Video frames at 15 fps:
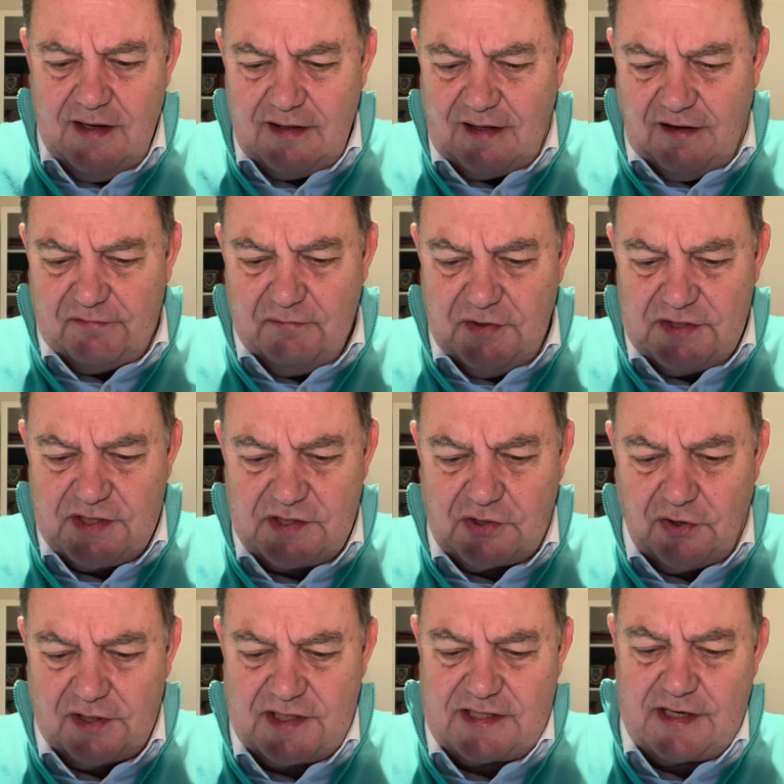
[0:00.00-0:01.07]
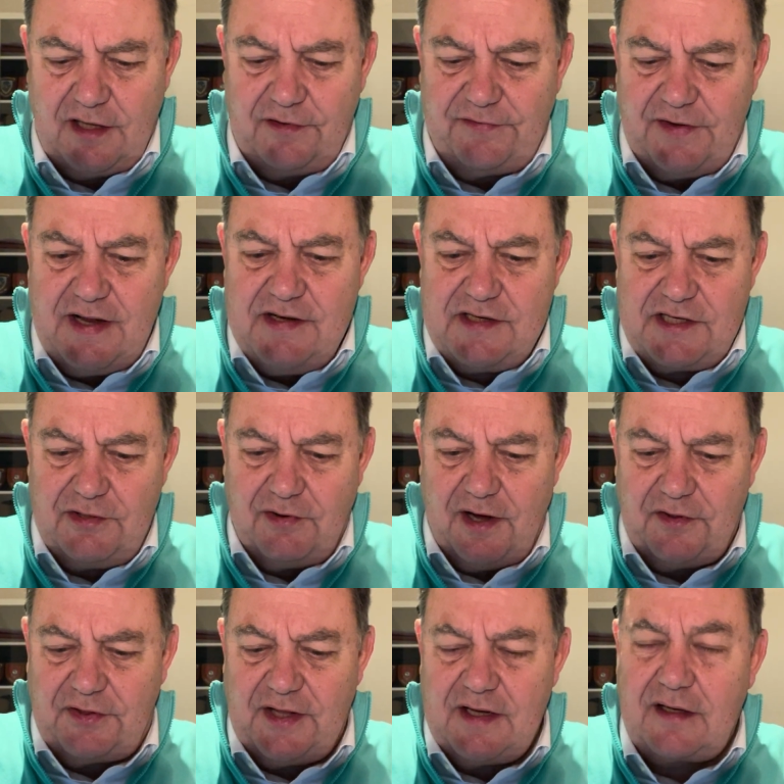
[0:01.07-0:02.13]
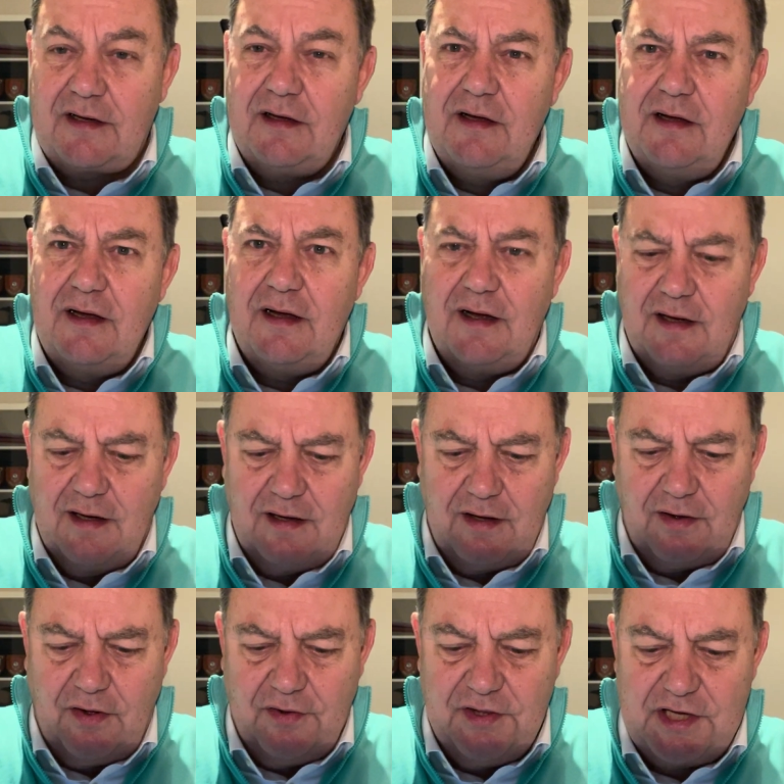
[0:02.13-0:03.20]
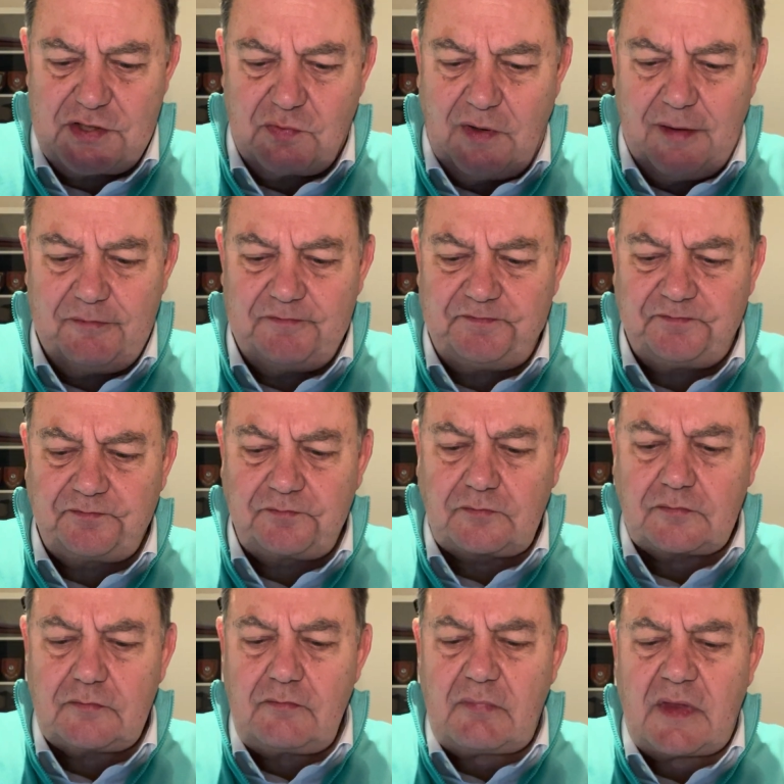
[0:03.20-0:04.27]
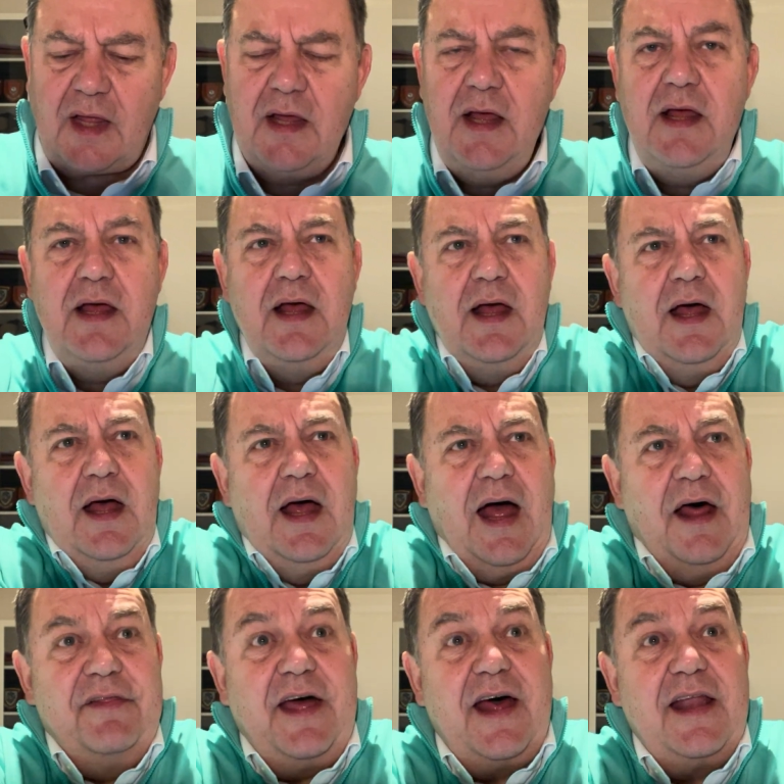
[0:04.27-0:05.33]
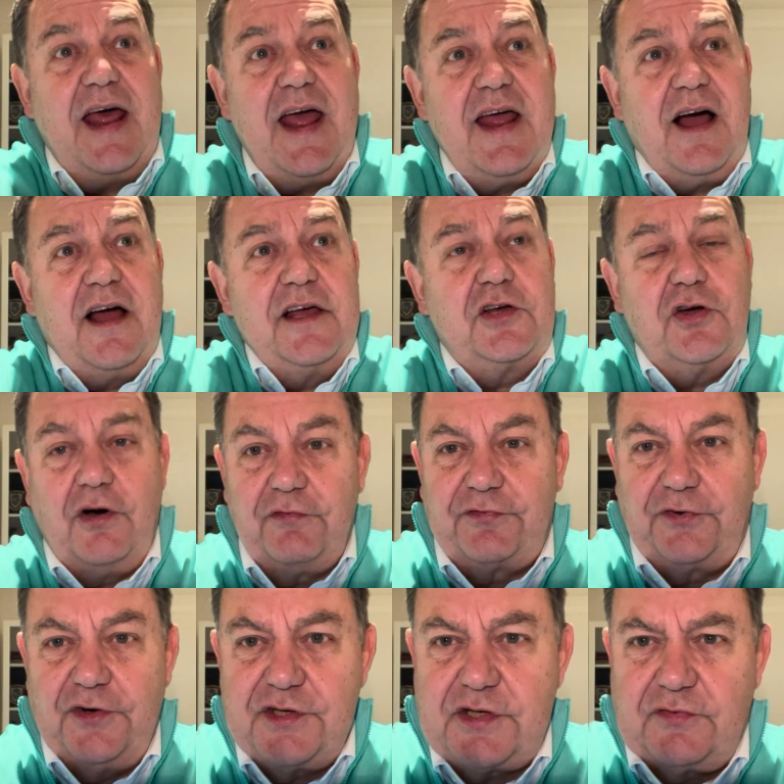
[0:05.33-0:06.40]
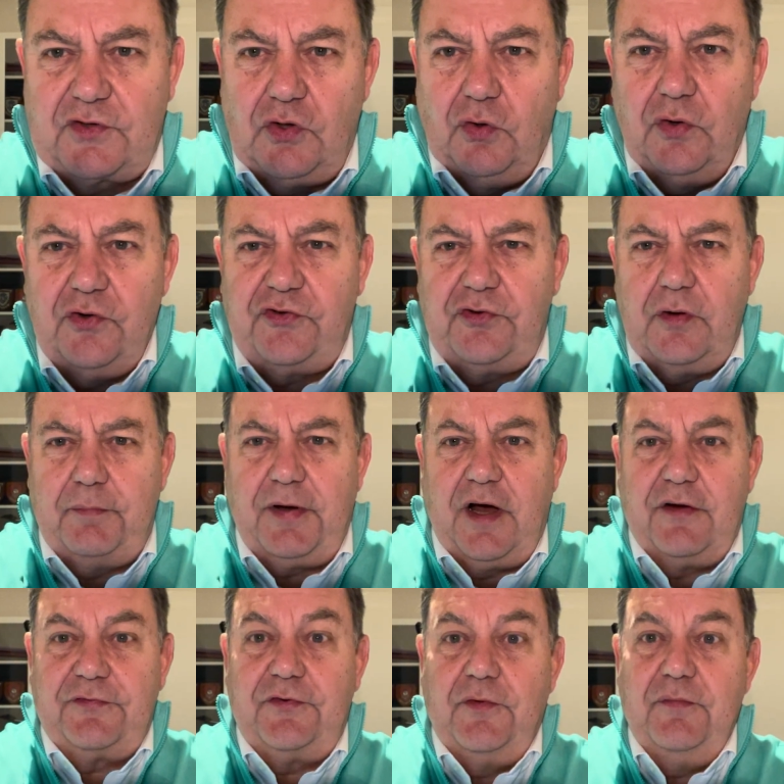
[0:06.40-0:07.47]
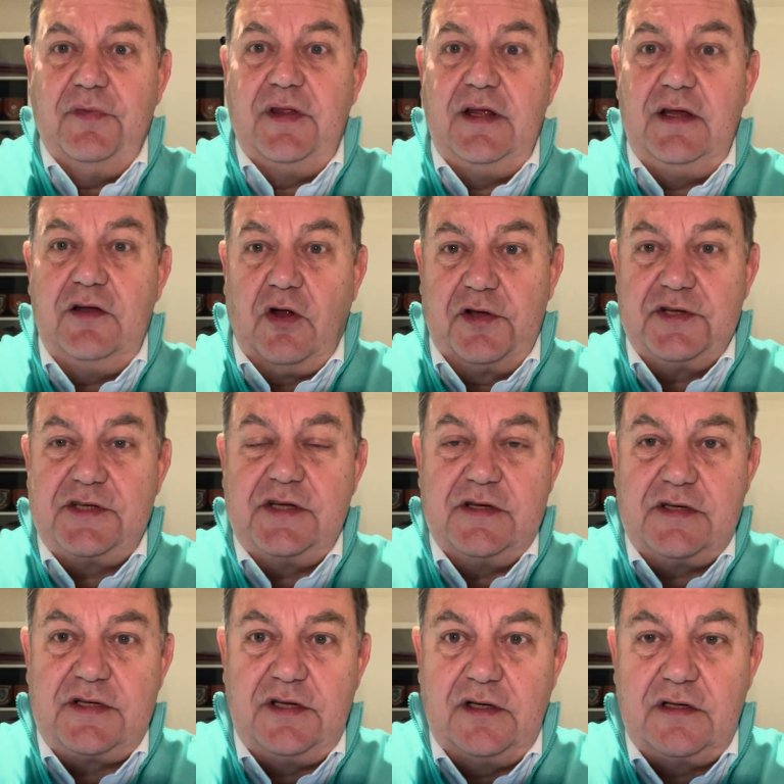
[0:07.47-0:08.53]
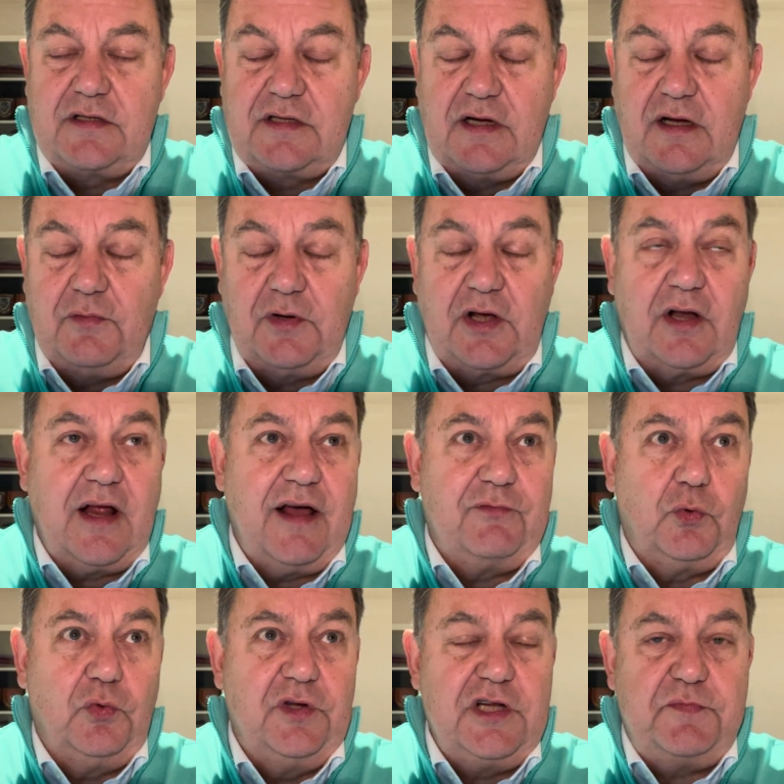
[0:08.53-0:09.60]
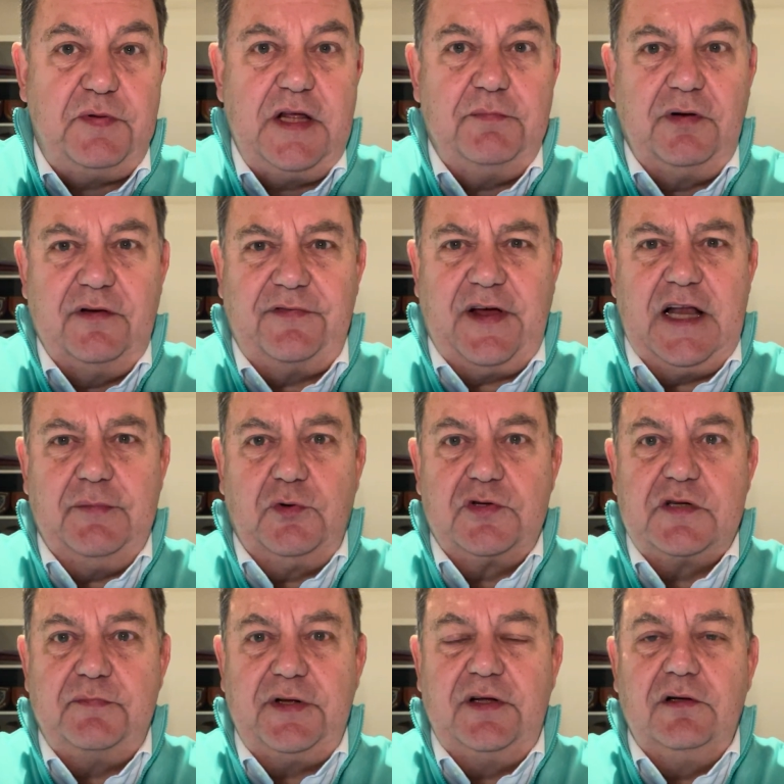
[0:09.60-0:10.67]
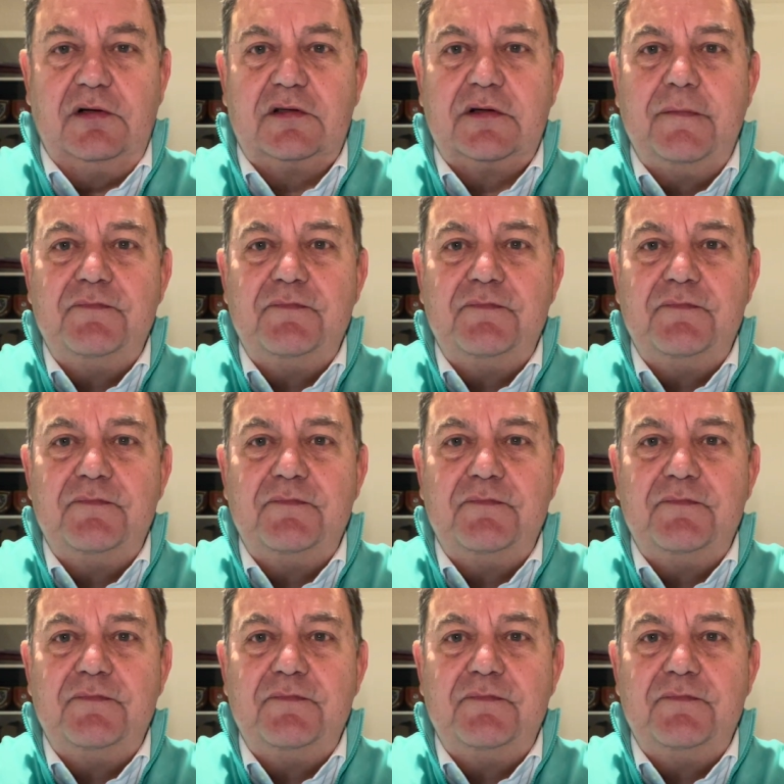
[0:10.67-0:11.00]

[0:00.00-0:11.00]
government has got itself into, I think, on this one. And that AI conference, of course, apart from the nonsense that we're going to have all these people available to build,